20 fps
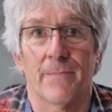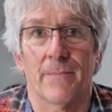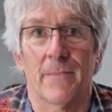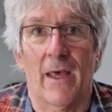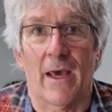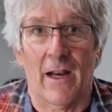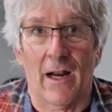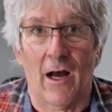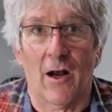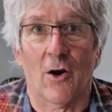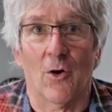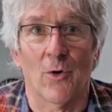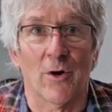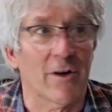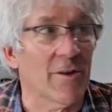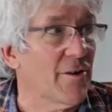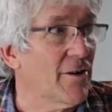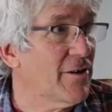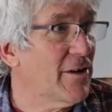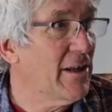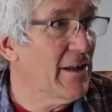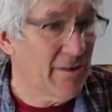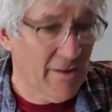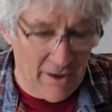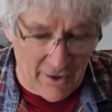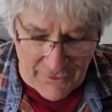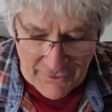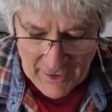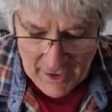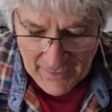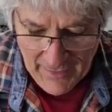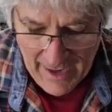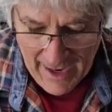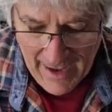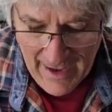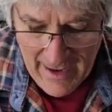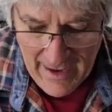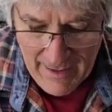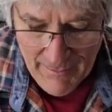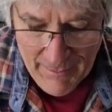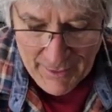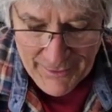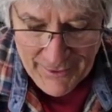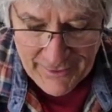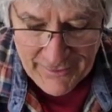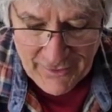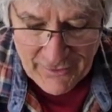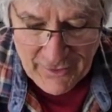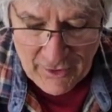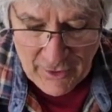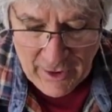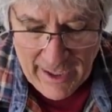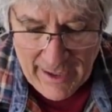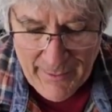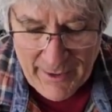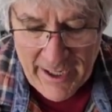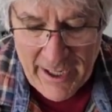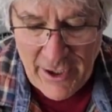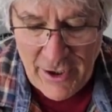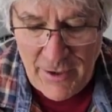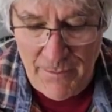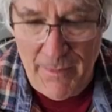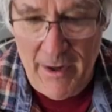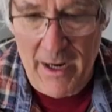and I'll go into the details on that. But this is a lamination